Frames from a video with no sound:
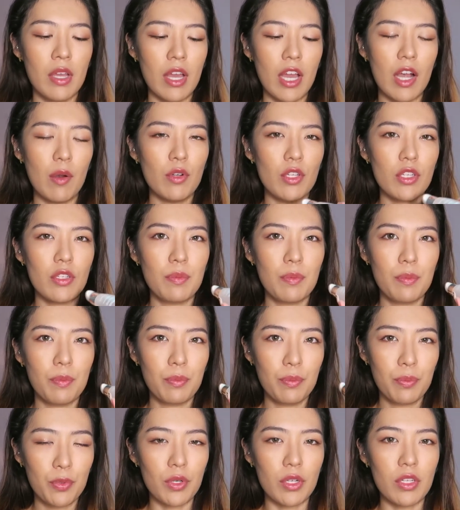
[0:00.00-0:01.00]
I will just
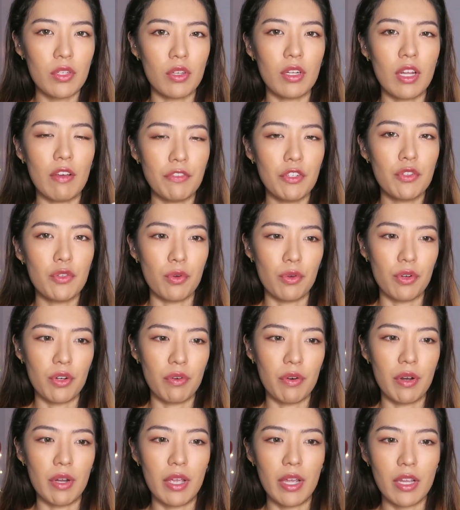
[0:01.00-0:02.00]
put this on after toner,
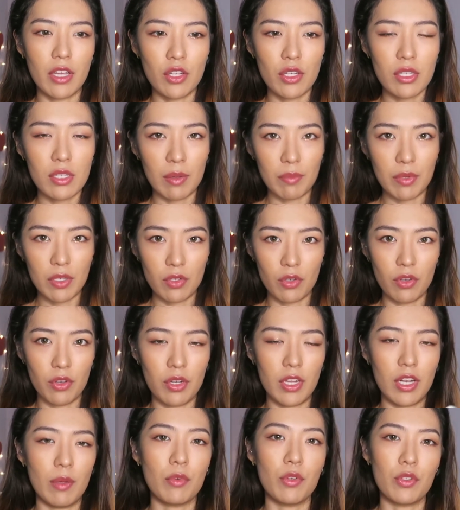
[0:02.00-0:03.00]
right? I can just slap this on
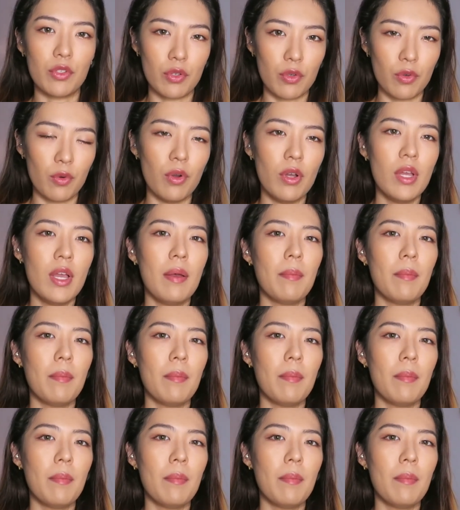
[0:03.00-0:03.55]
and I'm good to go.